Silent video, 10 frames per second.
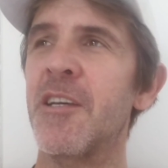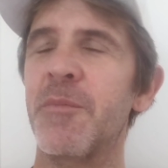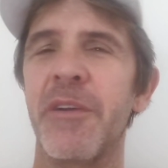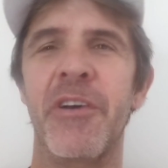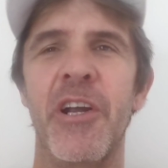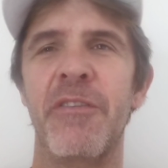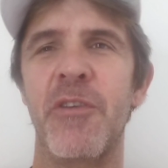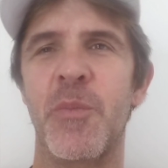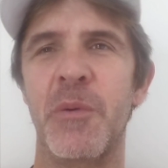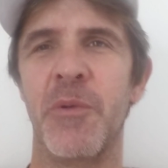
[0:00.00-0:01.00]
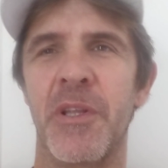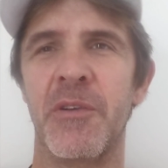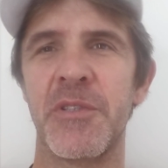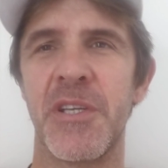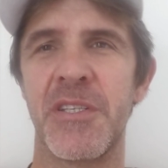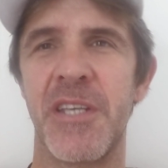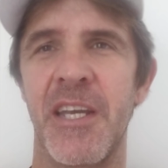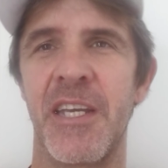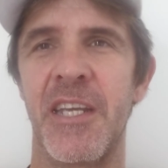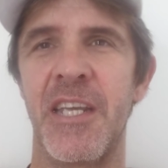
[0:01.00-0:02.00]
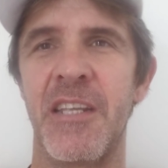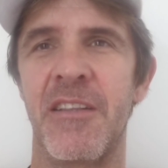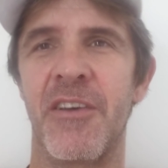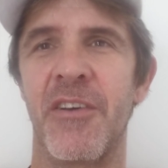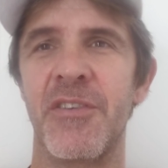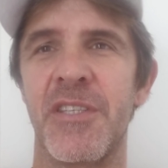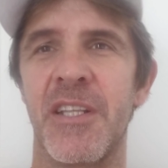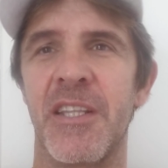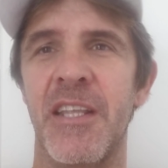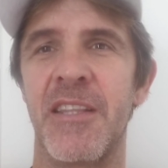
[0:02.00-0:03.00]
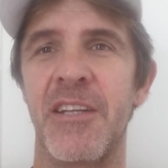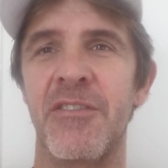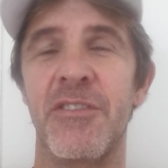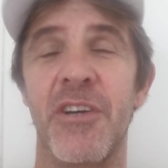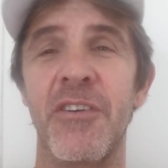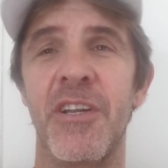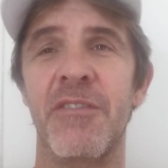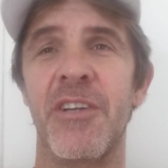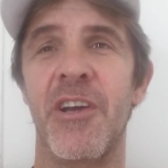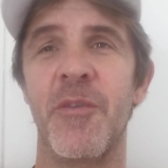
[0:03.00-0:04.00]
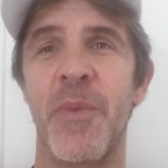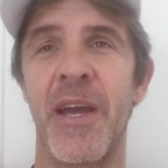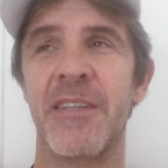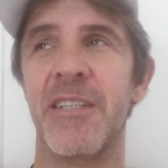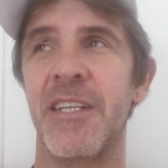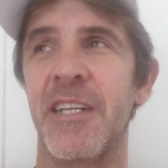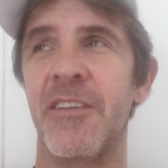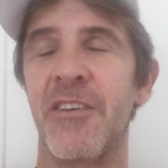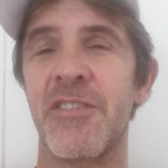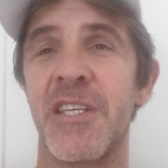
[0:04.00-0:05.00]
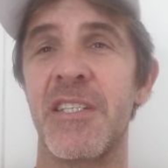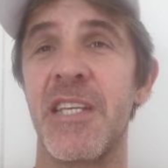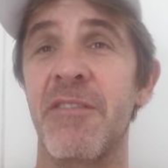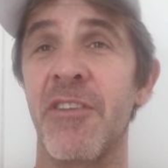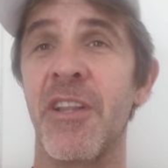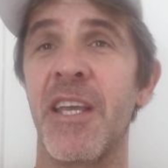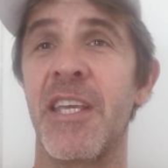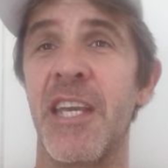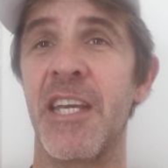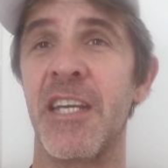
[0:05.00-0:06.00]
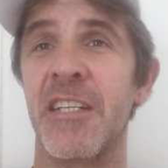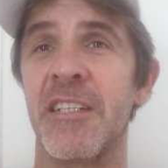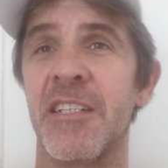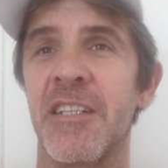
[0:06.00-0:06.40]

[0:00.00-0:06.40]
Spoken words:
But I've heard a few people then also say in those that they then don't even go back to eating those things, even though they can,